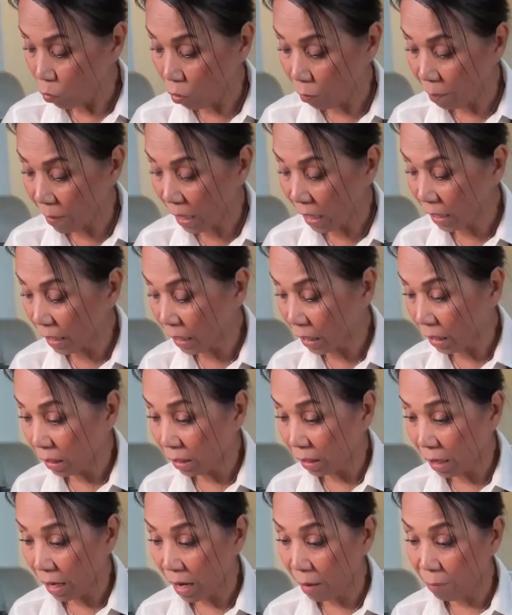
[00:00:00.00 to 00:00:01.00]
pork
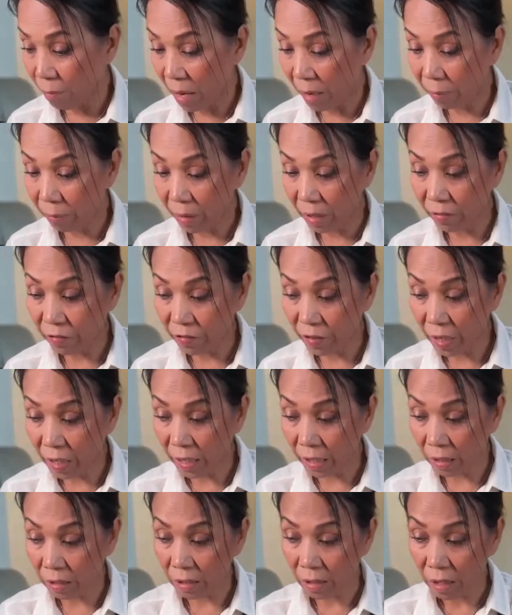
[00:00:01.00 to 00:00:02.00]
belly and mung bean
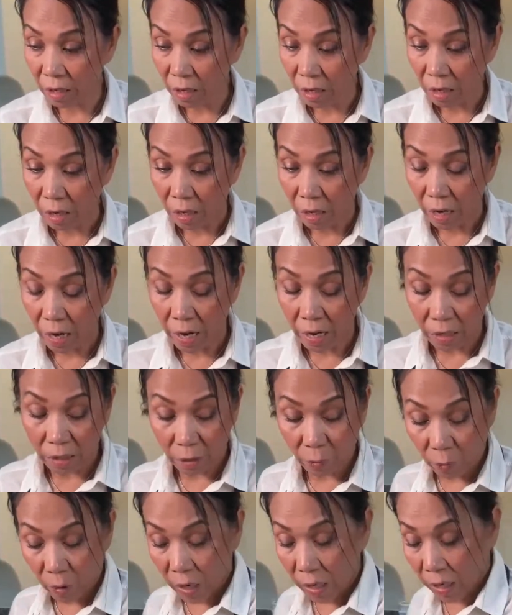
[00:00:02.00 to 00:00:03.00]
fillings.
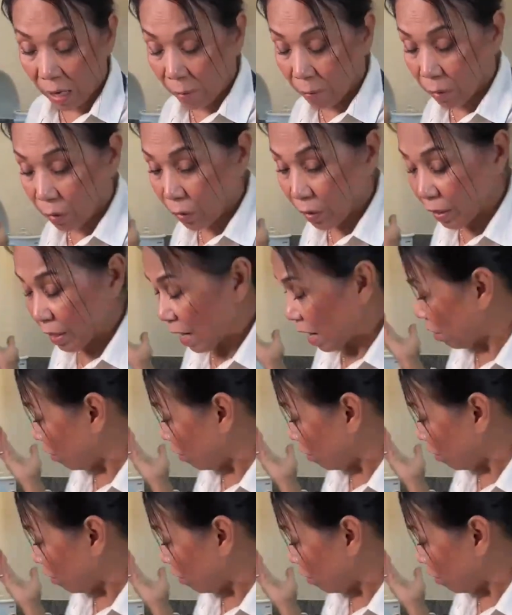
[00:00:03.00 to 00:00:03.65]
And the one I'm doing